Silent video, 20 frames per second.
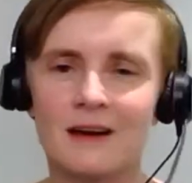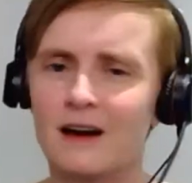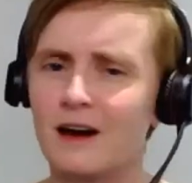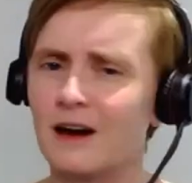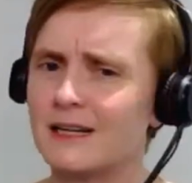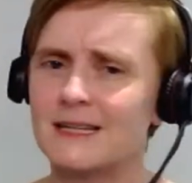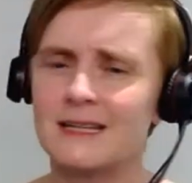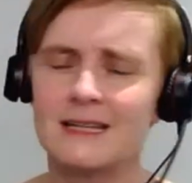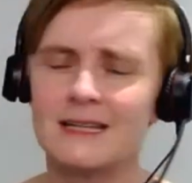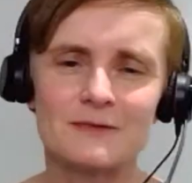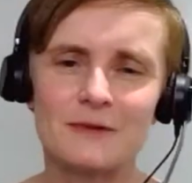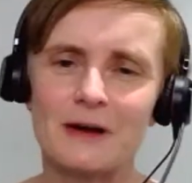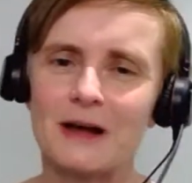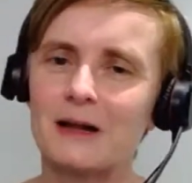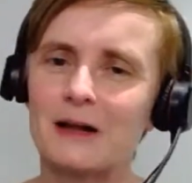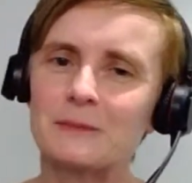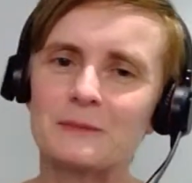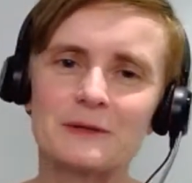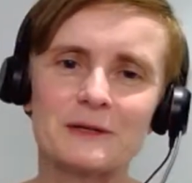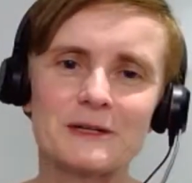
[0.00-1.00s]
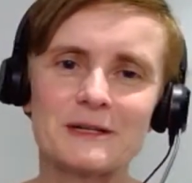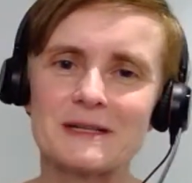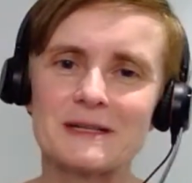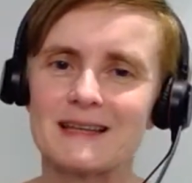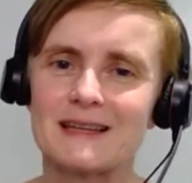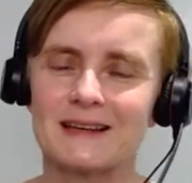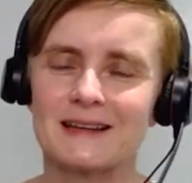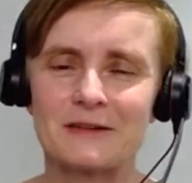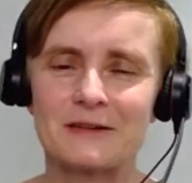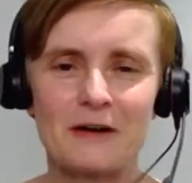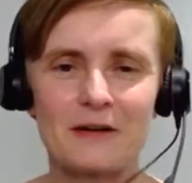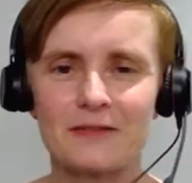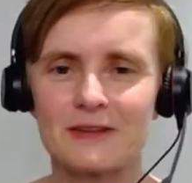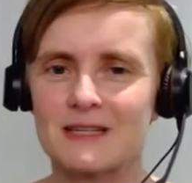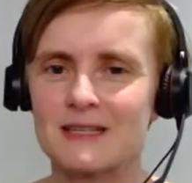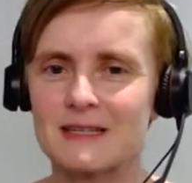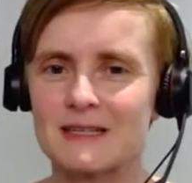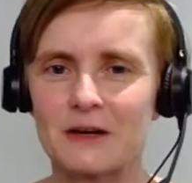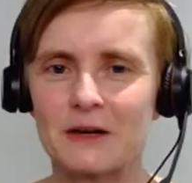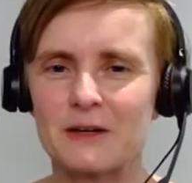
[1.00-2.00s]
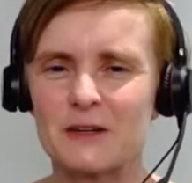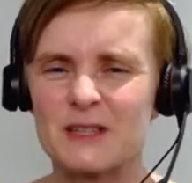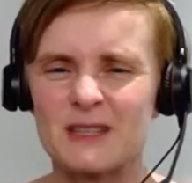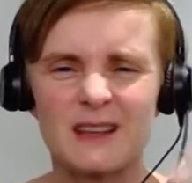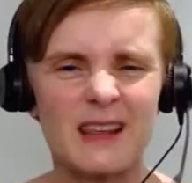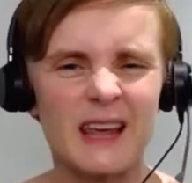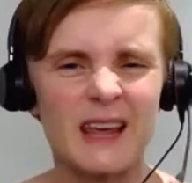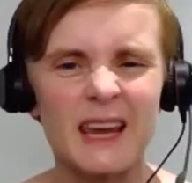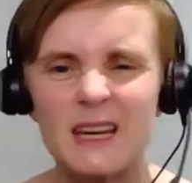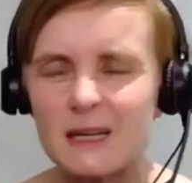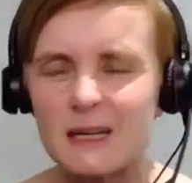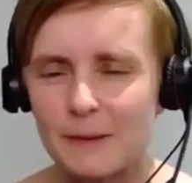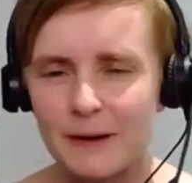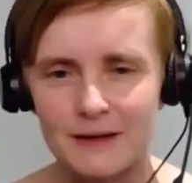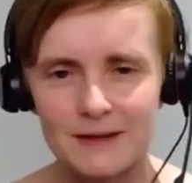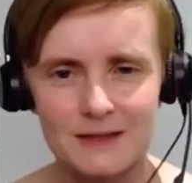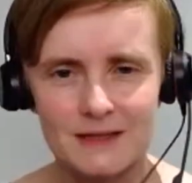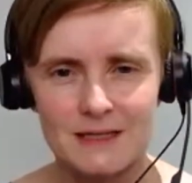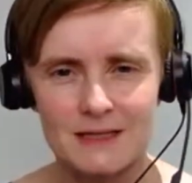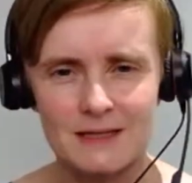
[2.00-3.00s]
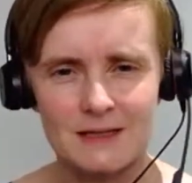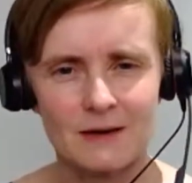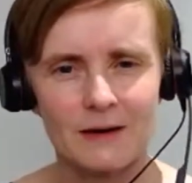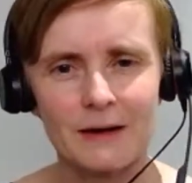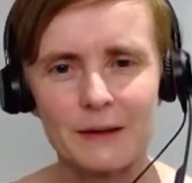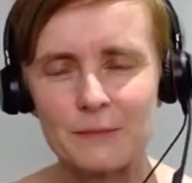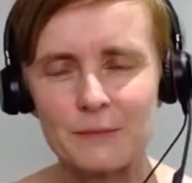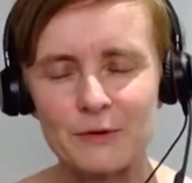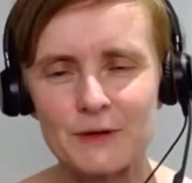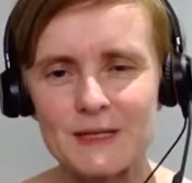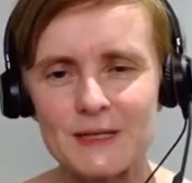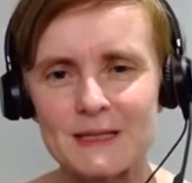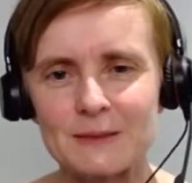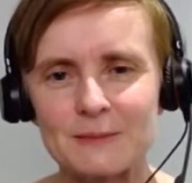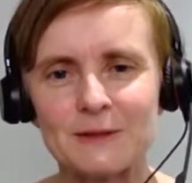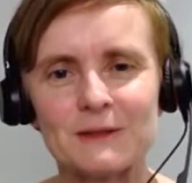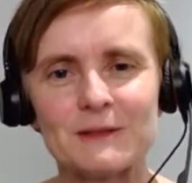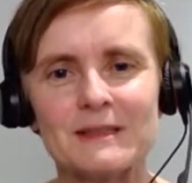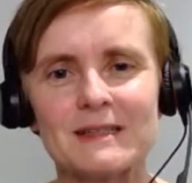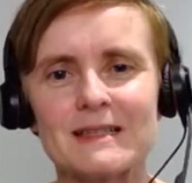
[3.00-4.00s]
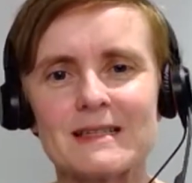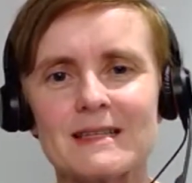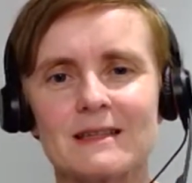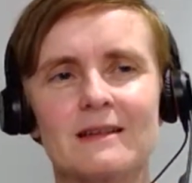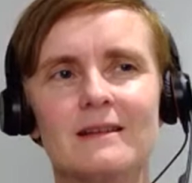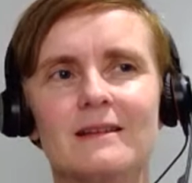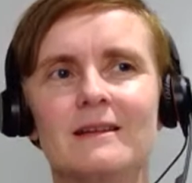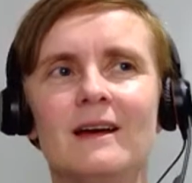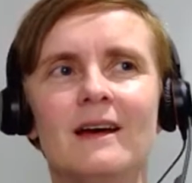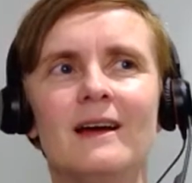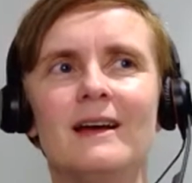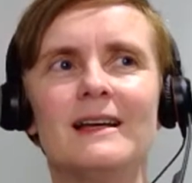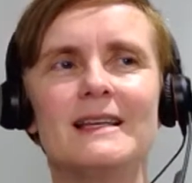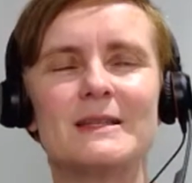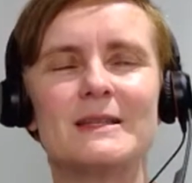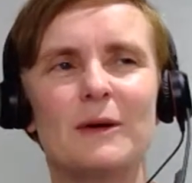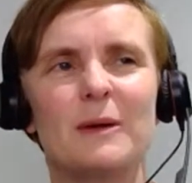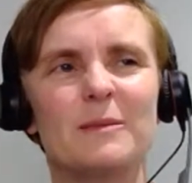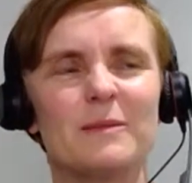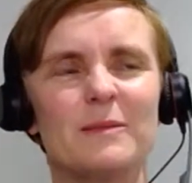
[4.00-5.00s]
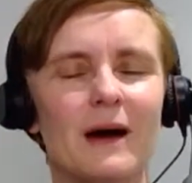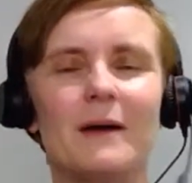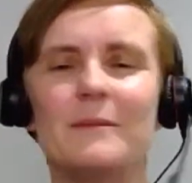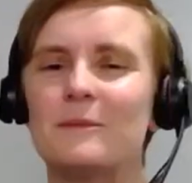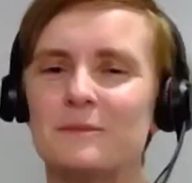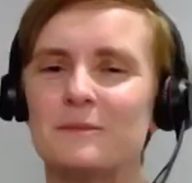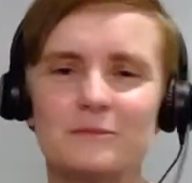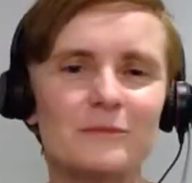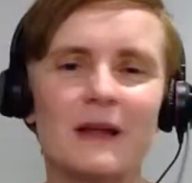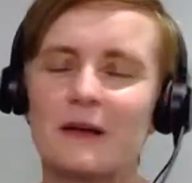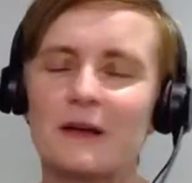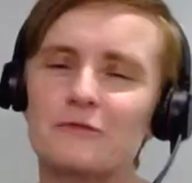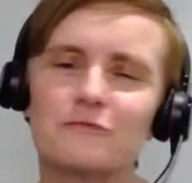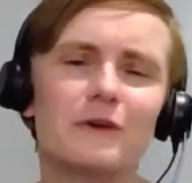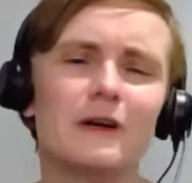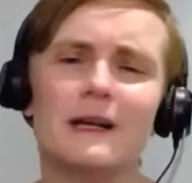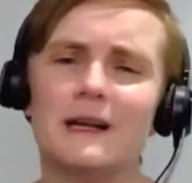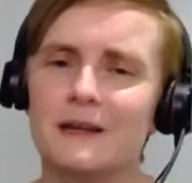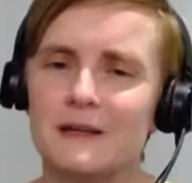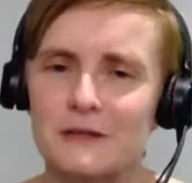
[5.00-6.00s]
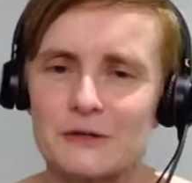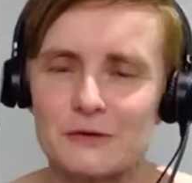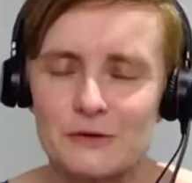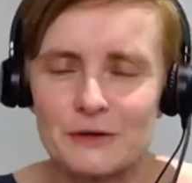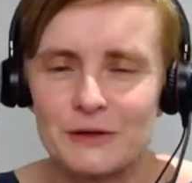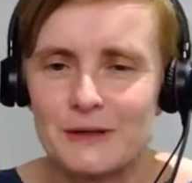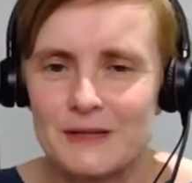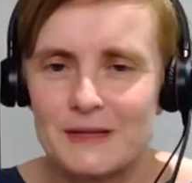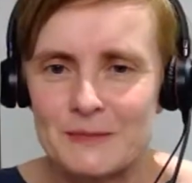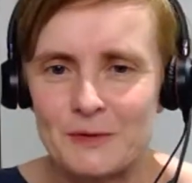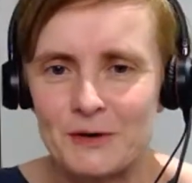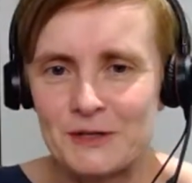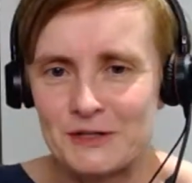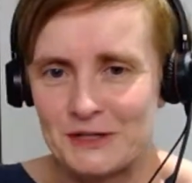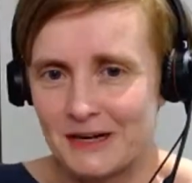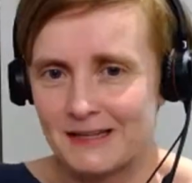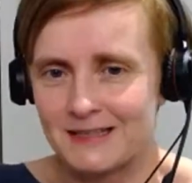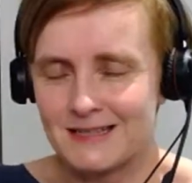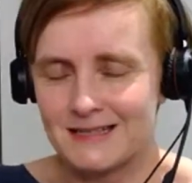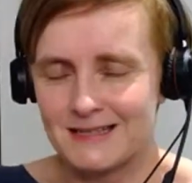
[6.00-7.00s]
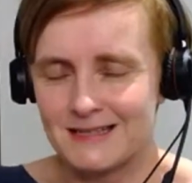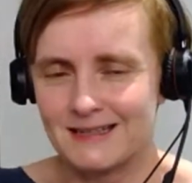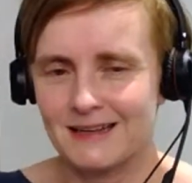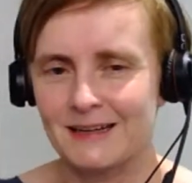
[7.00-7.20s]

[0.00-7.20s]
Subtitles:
IT developers and the graphic designers and thinking about the design principles, and so I'm like really enjoying this project.